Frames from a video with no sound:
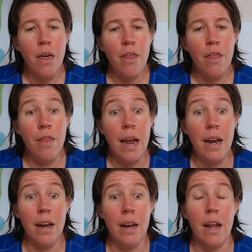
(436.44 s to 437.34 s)

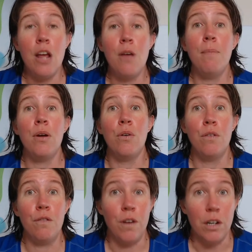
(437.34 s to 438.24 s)
Then
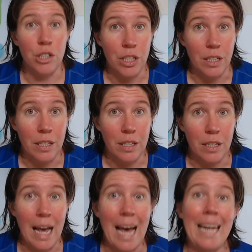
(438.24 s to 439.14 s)
immune function.
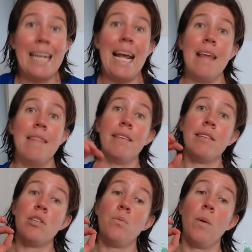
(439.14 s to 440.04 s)
And again,
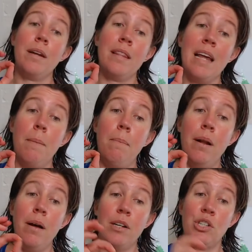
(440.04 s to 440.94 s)
this is one that
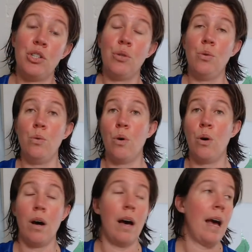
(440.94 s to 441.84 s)
applies to
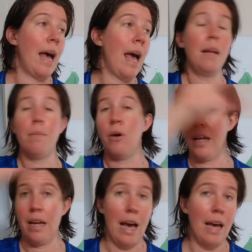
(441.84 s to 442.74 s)

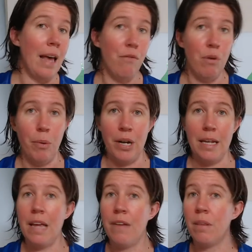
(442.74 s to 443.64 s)
anybody and
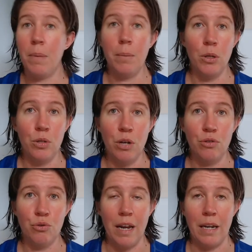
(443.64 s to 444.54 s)
everybody, even the people who
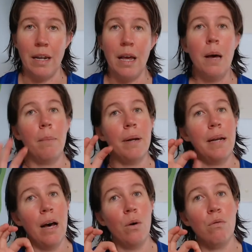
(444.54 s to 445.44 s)
don't train. But
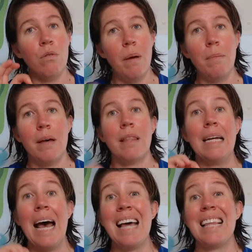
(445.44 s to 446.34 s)
now remember
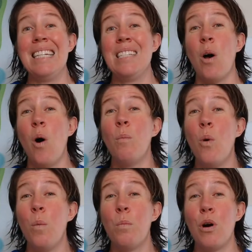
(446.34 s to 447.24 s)
that athletes are
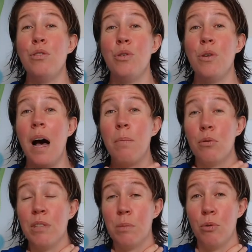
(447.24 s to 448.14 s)
more prone to
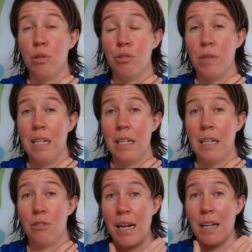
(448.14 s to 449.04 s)
upper respiratory
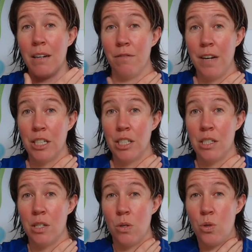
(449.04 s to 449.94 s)
tract
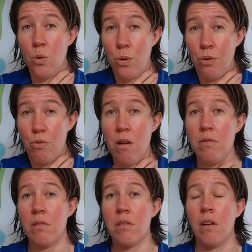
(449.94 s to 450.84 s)
infections, so sore
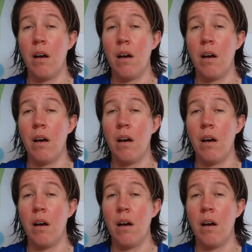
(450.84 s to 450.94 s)
throats